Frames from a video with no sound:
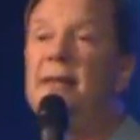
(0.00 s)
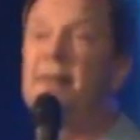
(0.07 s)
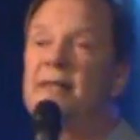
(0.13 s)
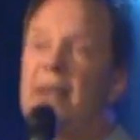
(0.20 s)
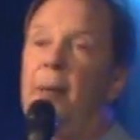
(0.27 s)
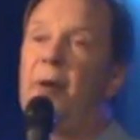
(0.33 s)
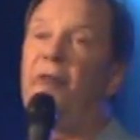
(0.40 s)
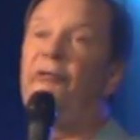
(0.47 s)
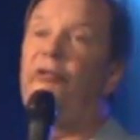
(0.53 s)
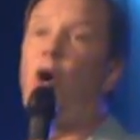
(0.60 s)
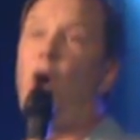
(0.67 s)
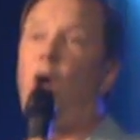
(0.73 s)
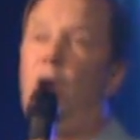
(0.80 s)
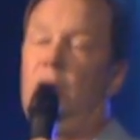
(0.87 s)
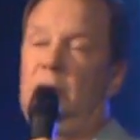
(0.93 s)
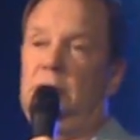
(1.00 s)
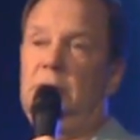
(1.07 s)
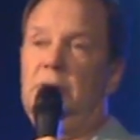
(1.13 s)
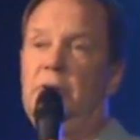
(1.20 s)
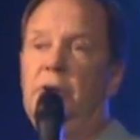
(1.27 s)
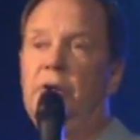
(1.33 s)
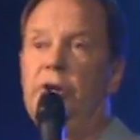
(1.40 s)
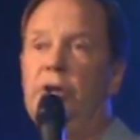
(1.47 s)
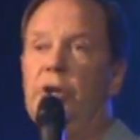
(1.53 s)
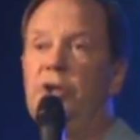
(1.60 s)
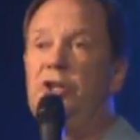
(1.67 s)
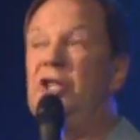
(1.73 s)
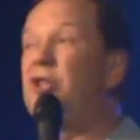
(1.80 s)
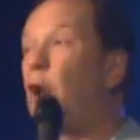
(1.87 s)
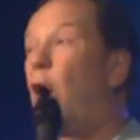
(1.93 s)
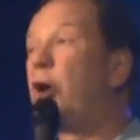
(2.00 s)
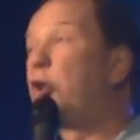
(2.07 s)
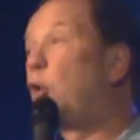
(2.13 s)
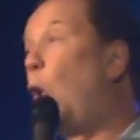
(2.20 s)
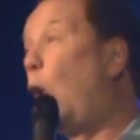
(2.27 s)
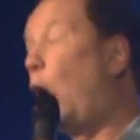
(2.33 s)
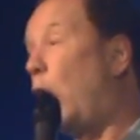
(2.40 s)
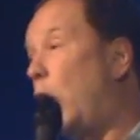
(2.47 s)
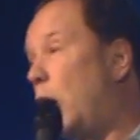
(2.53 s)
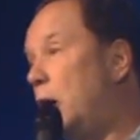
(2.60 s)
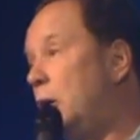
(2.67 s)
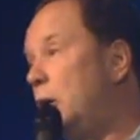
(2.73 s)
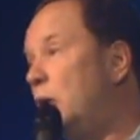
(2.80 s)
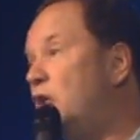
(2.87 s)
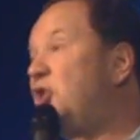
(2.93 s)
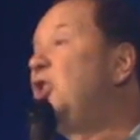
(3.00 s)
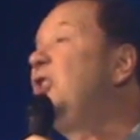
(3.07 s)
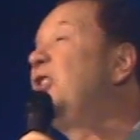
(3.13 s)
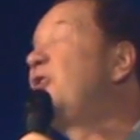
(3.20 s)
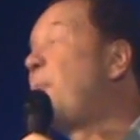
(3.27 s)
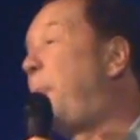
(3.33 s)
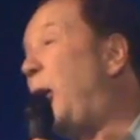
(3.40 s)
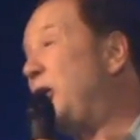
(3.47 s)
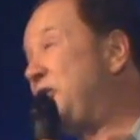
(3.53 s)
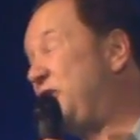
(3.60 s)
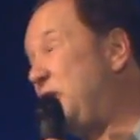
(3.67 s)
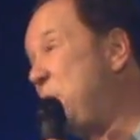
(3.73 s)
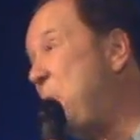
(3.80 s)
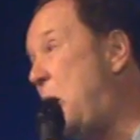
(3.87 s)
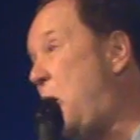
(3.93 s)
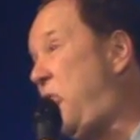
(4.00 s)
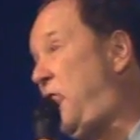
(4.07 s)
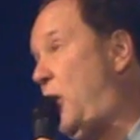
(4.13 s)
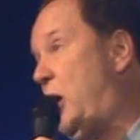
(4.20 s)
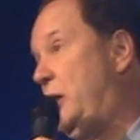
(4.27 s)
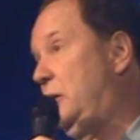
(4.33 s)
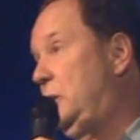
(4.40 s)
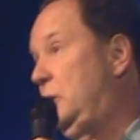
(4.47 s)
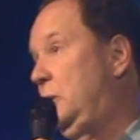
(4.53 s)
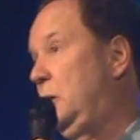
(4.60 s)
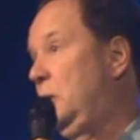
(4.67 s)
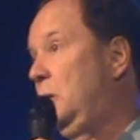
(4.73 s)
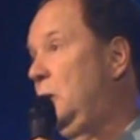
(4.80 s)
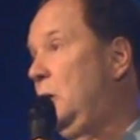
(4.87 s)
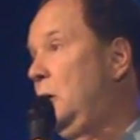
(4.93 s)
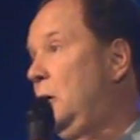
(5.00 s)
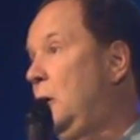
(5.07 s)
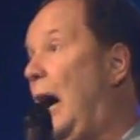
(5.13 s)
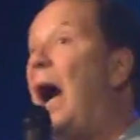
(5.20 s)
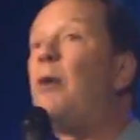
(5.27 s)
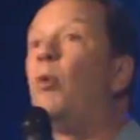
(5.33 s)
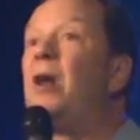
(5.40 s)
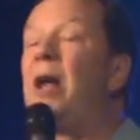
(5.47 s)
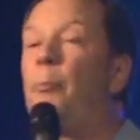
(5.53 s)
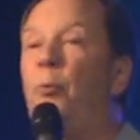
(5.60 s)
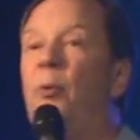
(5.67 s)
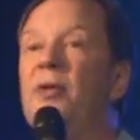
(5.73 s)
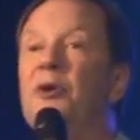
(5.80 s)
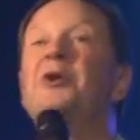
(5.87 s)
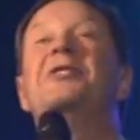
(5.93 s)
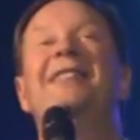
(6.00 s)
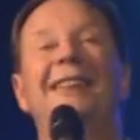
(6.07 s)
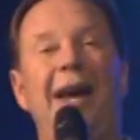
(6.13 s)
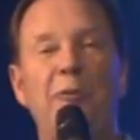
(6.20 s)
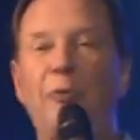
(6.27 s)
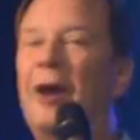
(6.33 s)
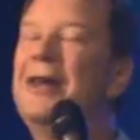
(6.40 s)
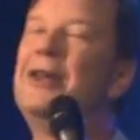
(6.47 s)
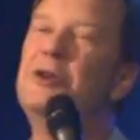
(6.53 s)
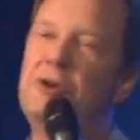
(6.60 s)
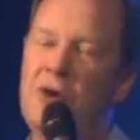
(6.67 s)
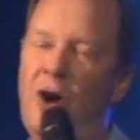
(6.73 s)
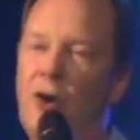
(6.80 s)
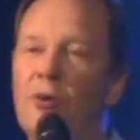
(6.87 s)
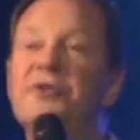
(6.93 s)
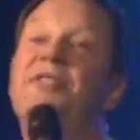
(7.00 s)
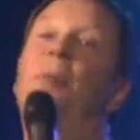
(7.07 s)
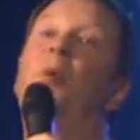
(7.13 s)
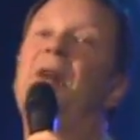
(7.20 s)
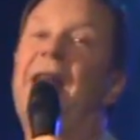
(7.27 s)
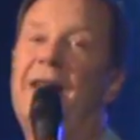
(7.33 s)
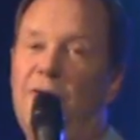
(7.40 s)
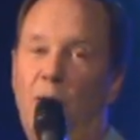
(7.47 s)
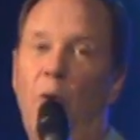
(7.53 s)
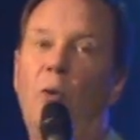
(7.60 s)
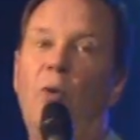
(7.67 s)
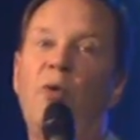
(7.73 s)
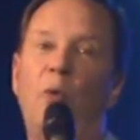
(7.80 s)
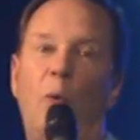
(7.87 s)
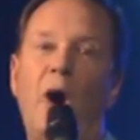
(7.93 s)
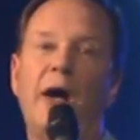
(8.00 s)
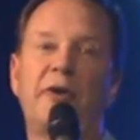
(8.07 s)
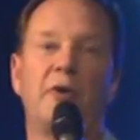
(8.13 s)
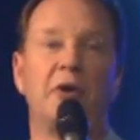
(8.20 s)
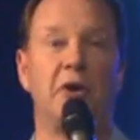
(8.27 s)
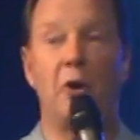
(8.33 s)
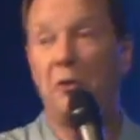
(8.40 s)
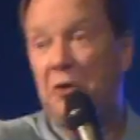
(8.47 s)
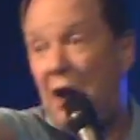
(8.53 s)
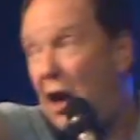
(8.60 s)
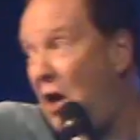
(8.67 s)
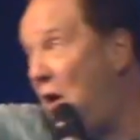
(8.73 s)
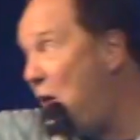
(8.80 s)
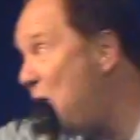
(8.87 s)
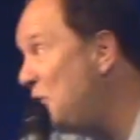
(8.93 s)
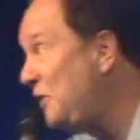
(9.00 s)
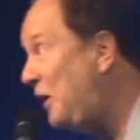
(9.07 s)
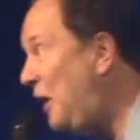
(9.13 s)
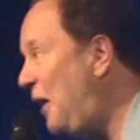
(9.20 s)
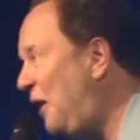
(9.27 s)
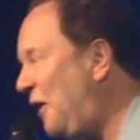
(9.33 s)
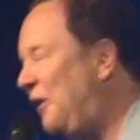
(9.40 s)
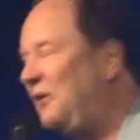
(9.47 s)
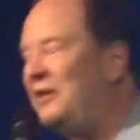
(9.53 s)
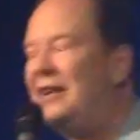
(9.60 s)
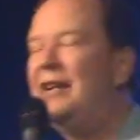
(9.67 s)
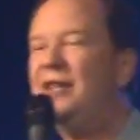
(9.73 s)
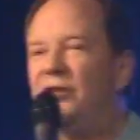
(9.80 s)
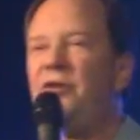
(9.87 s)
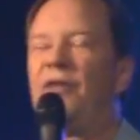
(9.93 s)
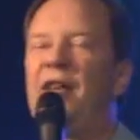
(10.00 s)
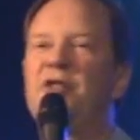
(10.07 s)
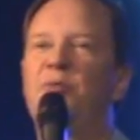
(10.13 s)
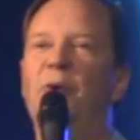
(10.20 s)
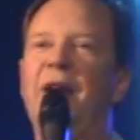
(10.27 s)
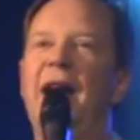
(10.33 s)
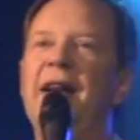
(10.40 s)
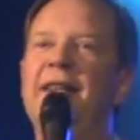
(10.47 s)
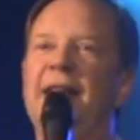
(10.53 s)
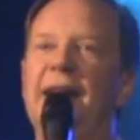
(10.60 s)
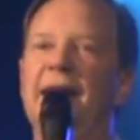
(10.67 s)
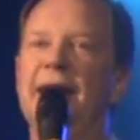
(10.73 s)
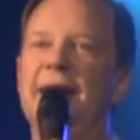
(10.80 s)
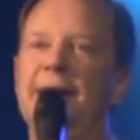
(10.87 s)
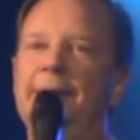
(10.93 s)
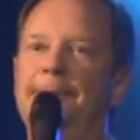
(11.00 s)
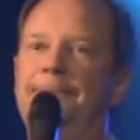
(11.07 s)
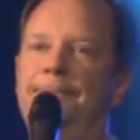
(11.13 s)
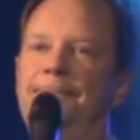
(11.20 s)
this coming fall. Wow. She's hardcore. She did the Boston Marathon. Whoa. I went up with her. Did I run it? No. Someone had to hold the water and go, go, go. So that's what I did.